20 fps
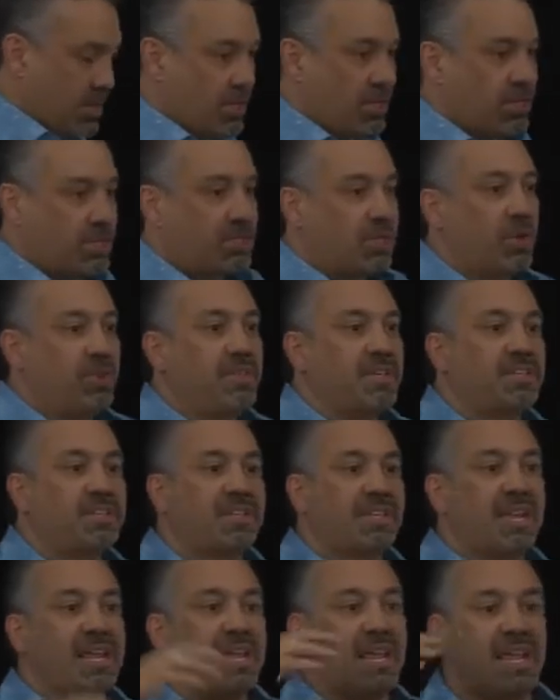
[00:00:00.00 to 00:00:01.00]
So the
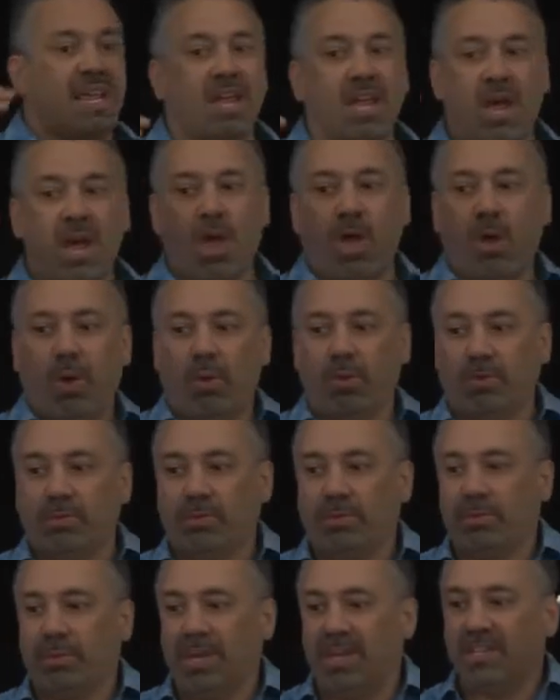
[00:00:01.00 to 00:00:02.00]
CEO
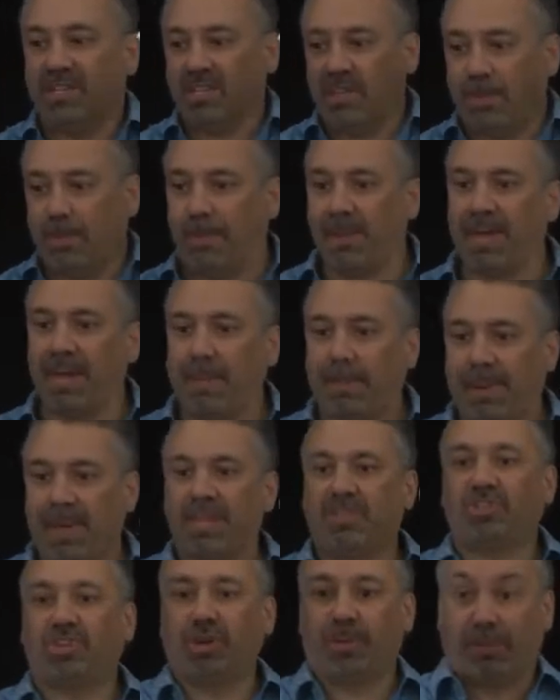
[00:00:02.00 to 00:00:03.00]
is the big
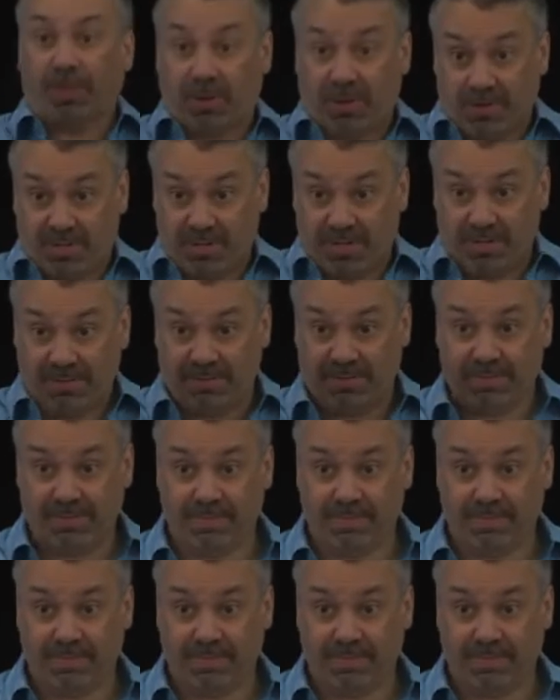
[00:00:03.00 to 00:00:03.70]
picture person.